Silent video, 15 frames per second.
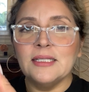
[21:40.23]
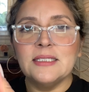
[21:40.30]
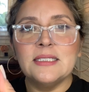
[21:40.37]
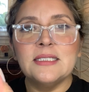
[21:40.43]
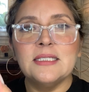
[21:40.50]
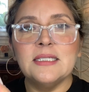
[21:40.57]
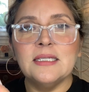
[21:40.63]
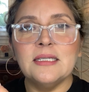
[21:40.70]

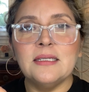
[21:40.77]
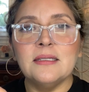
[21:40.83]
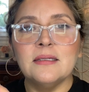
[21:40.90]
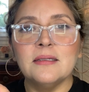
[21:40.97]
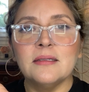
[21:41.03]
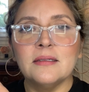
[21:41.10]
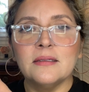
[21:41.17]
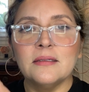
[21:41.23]
did,
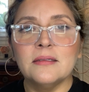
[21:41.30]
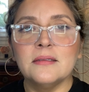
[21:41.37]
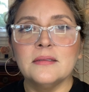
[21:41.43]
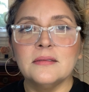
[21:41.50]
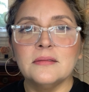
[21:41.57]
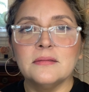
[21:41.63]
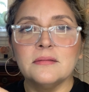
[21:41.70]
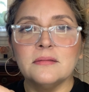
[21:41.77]

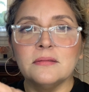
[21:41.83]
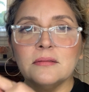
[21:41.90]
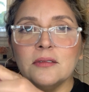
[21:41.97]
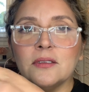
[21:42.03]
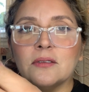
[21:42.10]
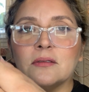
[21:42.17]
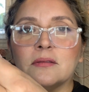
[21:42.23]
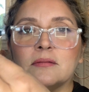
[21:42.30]

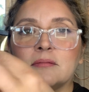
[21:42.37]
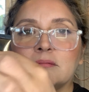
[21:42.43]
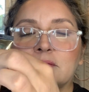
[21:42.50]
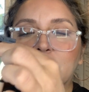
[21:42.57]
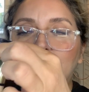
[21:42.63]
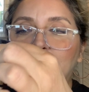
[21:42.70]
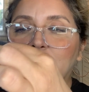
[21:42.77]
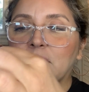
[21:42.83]

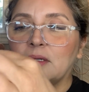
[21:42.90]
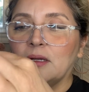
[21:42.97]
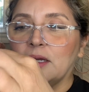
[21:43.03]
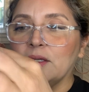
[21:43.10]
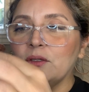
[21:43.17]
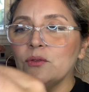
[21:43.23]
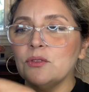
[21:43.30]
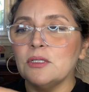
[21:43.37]
I
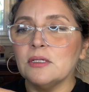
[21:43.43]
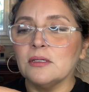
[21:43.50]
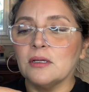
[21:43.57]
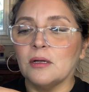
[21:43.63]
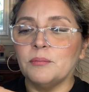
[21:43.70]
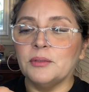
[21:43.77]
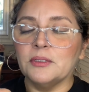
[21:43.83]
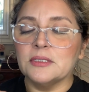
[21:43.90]
used it a
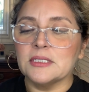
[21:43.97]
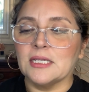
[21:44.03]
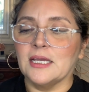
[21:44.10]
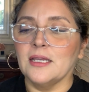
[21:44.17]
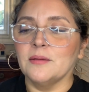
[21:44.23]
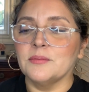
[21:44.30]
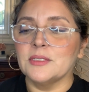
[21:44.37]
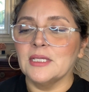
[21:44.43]
couple of
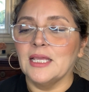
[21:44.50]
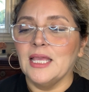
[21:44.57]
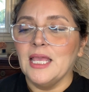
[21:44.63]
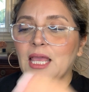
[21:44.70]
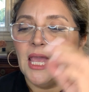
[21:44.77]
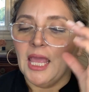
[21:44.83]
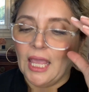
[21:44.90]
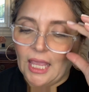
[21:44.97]
times.
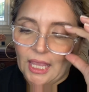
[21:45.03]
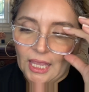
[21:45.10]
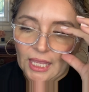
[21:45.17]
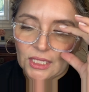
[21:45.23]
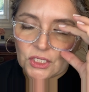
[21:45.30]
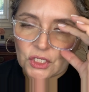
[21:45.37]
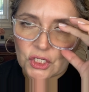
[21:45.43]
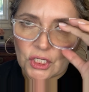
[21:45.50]
It